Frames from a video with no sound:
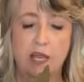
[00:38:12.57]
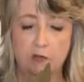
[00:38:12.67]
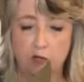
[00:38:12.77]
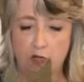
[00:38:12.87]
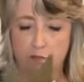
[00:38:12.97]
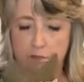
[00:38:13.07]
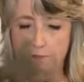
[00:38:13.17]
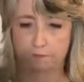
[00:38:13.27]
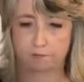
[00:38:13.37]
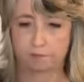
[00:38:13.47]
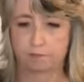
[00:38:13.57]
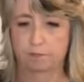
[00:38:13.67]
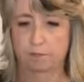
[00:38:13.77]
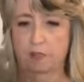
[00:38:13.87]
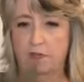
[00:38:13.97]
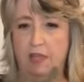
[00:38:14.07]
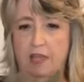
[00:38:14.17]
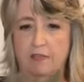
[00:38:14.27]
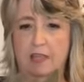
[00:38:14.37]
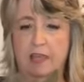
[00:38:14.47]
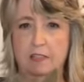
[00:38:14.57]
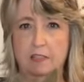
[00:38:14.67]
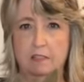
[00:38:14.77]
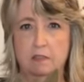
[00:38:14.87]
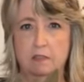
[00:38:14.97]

I don't know if I like that.